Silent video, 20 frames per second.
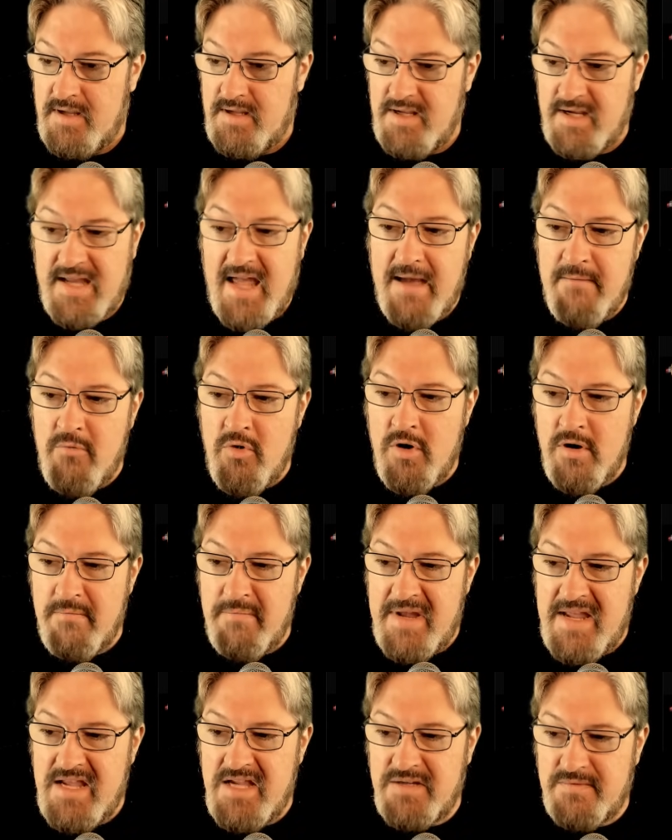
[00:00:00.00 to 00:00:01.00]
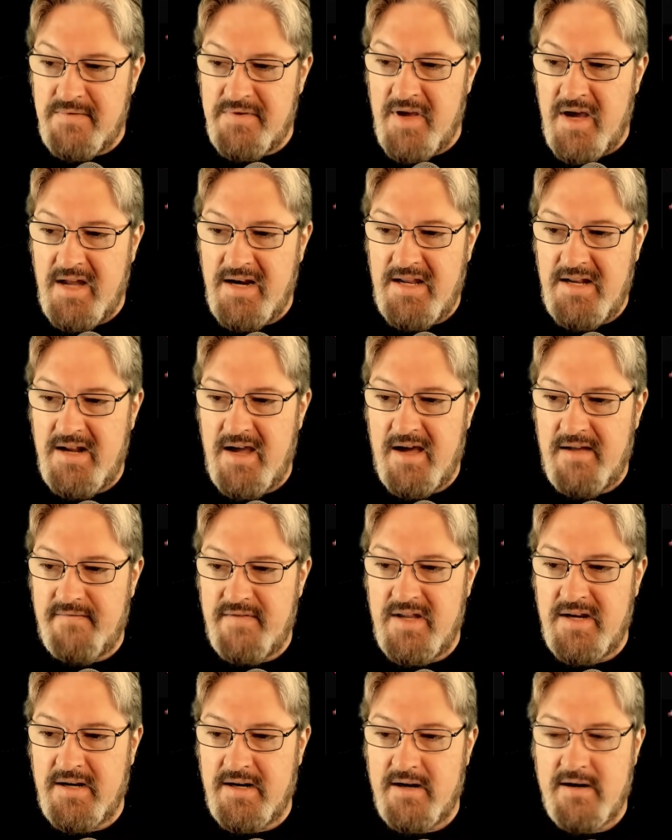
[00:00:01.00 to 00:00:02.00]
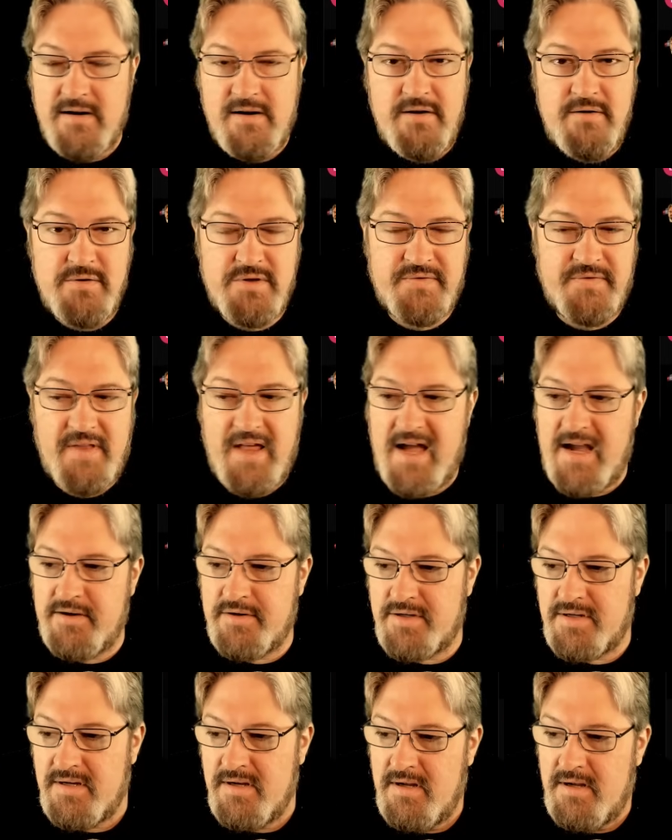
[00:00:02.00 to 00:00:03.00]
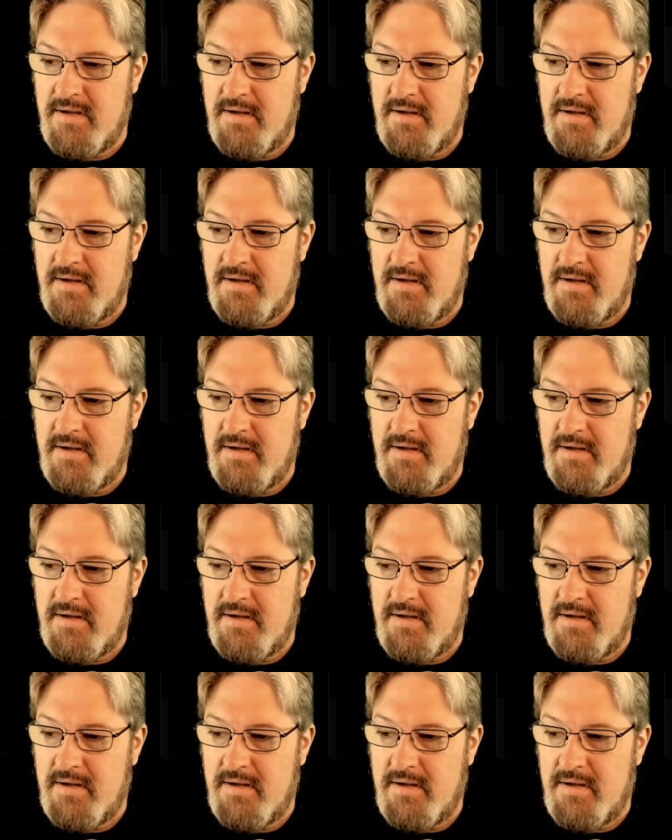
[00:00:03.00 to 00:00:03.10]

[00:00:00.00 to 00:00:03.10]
You get more bees with honey, not vinegar. Newsflash.